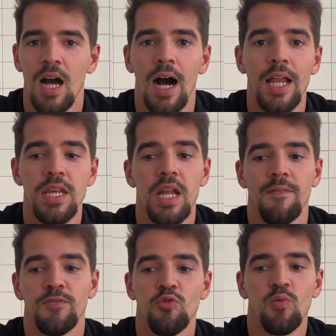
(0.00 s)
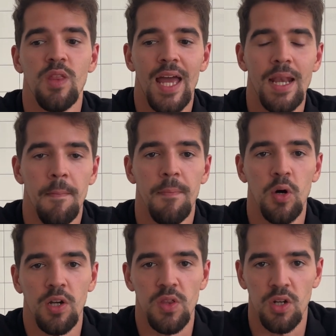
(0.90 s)
enough to then
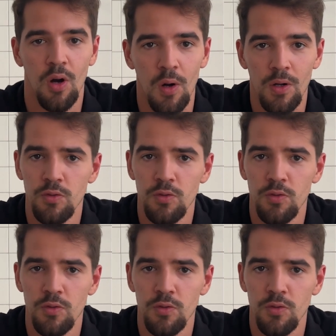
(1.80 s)
book the call.